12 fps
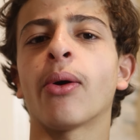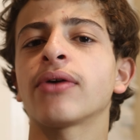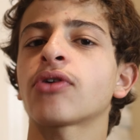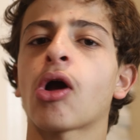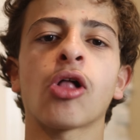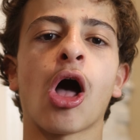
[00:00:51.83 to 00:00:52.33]

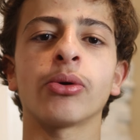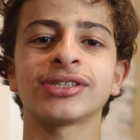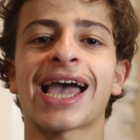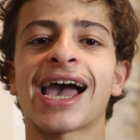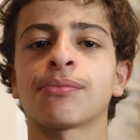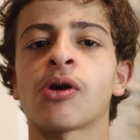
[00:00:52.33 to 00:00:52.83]
However, I'll
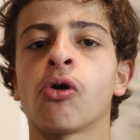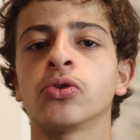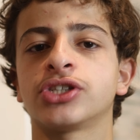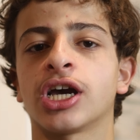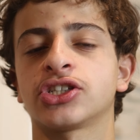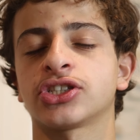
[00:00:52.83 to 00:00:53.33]
always add my
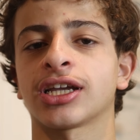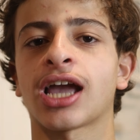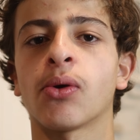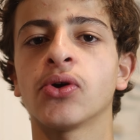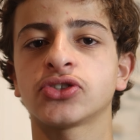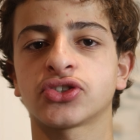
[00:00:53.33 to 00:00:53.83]
own touch.
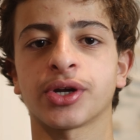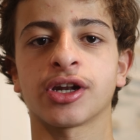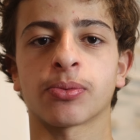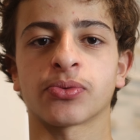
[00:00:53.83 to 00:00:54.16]
Like I won't straight